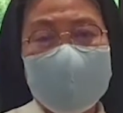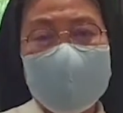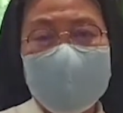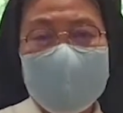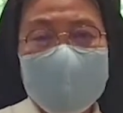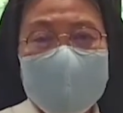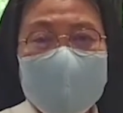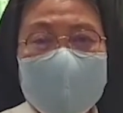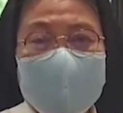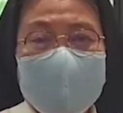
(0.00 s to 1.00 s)

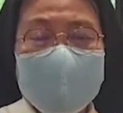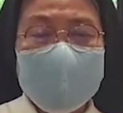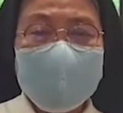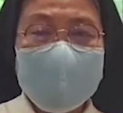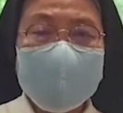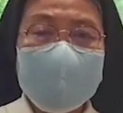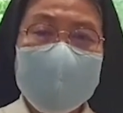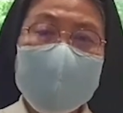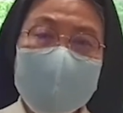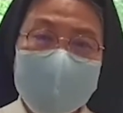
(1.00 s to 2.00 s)
prayer as
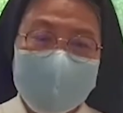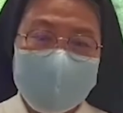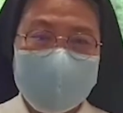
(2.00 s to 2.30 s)
a,